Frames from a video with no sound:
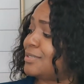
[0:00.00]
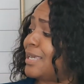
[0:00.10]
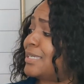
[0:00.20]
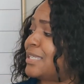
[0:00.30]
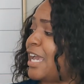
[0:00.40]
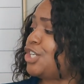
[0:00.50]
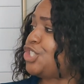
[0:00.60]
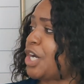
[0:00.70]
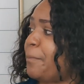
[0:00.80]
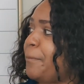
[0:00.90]
This is a
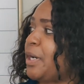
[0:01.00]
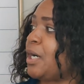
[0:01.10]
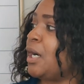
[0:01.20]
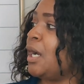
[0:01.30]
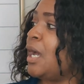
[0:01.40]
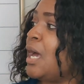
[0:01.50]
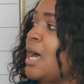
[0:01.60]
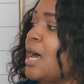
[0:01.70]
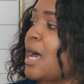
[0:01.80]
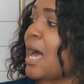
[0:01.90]
jumper.
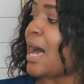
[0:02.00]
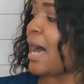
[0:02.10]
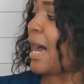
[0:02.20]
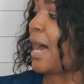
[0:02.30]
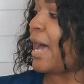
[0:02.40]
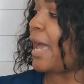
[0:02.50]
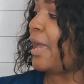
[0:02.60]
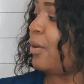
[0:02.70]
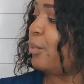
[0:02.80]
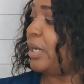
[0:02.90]

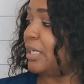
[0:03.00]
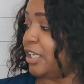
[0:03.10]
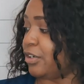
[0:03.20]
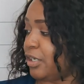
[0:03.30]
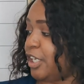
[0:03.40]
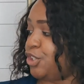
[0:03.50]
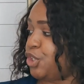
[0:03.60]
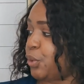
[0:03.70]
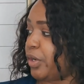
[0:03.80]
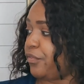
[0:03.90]
I would literally
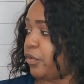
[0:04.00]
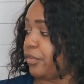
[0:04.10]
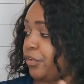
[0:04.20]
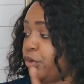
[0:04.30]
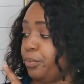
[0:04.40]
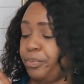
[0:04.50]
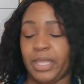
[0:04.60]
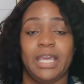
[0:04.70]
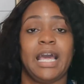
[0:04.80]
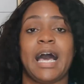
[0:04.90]
do it for view
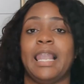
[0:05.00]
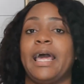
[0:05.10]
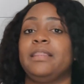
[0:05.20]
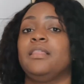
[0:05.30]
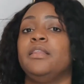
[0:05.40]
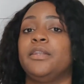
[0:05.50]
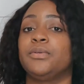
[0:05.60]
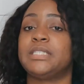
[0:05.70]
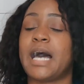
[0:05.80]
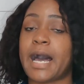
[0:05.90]
B. I like the
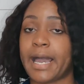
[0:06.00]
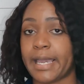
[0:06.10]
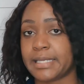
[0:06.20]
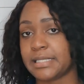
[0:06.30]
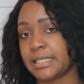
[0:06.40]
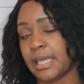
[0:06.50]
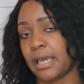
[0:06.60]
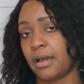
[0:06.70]
little ties